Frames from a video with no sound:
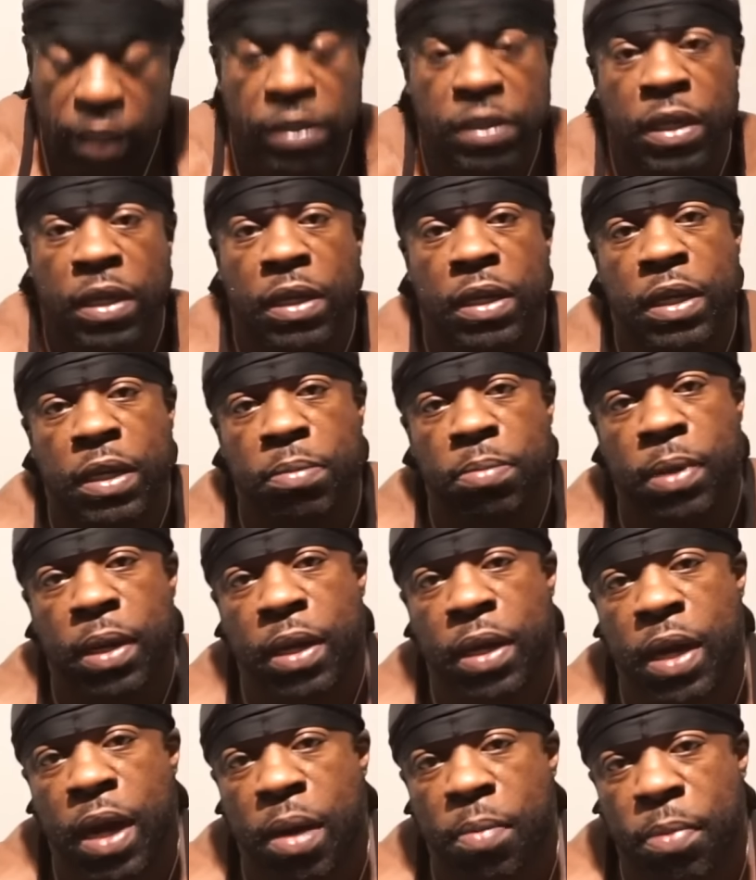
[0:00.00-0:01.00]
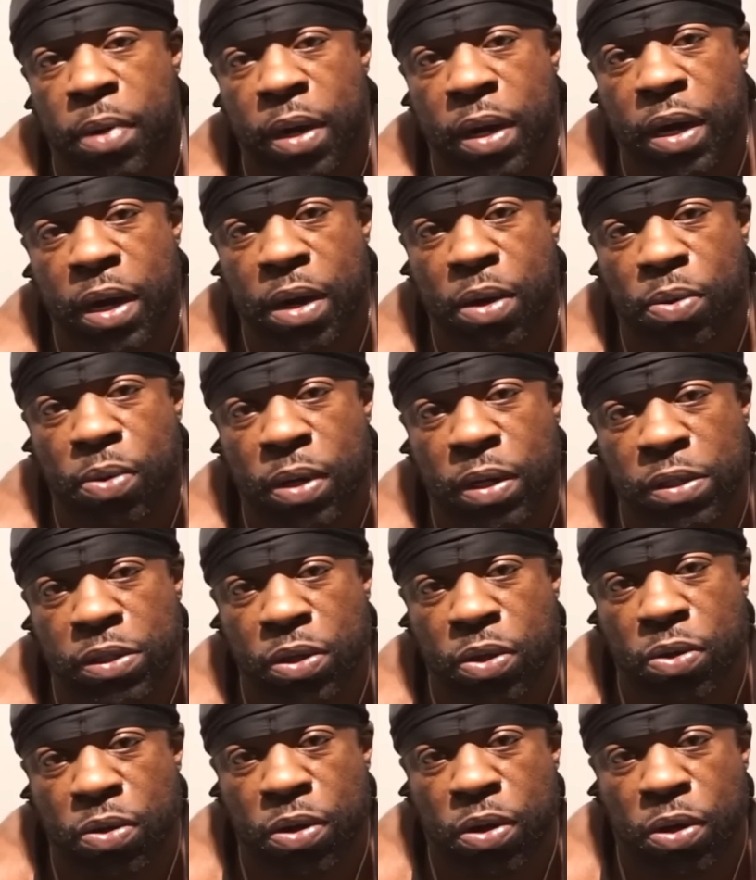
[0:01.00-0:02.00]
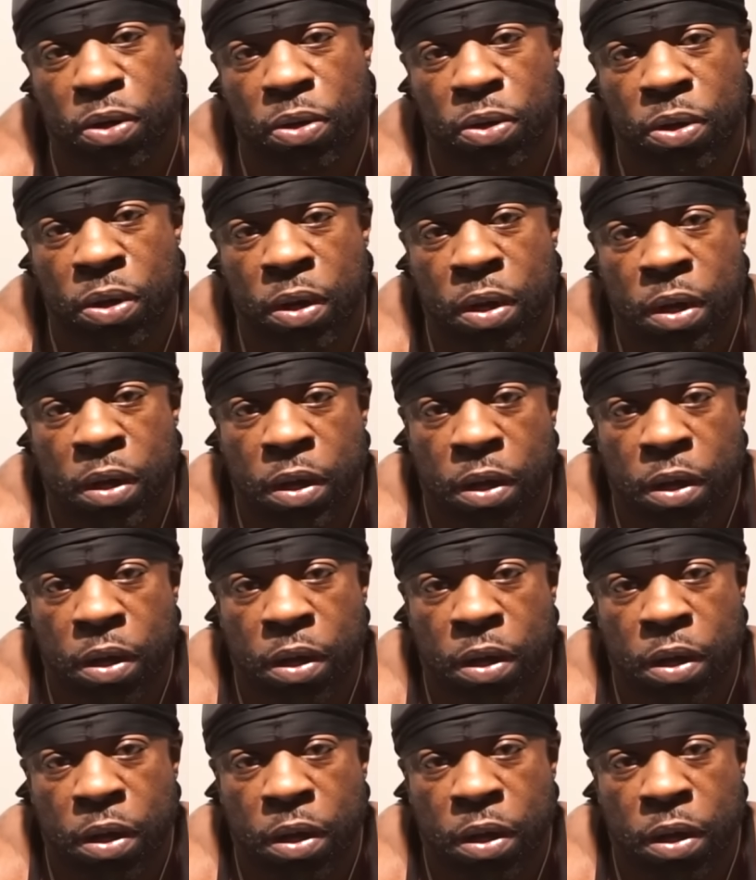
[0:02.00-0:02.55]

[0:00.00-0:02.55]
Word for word: guess I can keep that camera there. I was gonna go